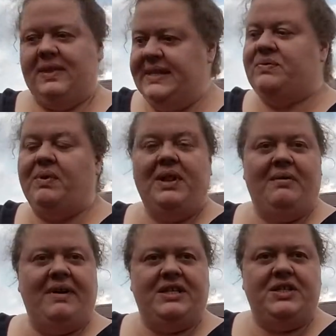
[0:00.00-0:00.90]
this
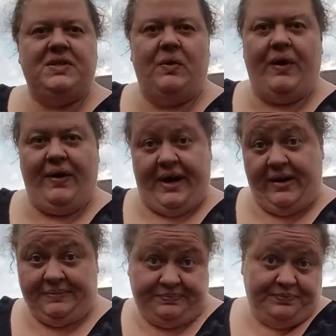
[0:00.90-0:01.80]
really rich soil
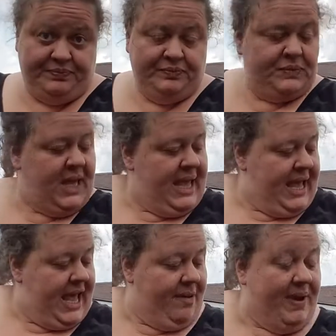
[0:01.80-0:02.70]
here.
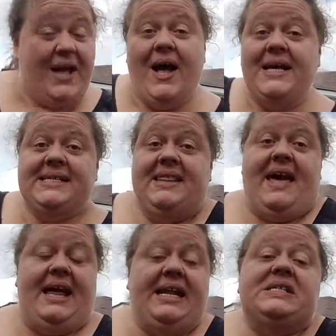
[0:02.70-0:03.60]
And because of
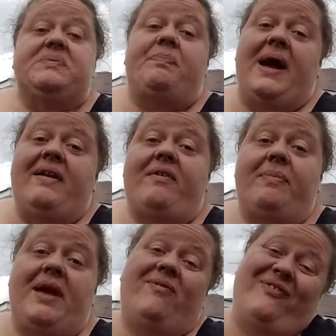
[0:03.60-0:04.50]
that, in spite of
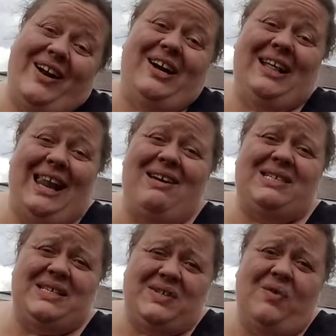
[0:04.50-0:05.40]
it being fairly
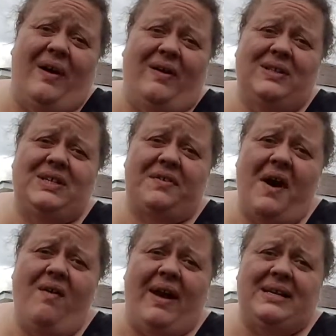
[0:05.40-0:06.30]
lousy soil to
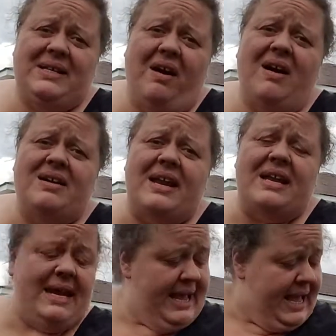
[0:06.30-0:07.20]
grow in, to garden in,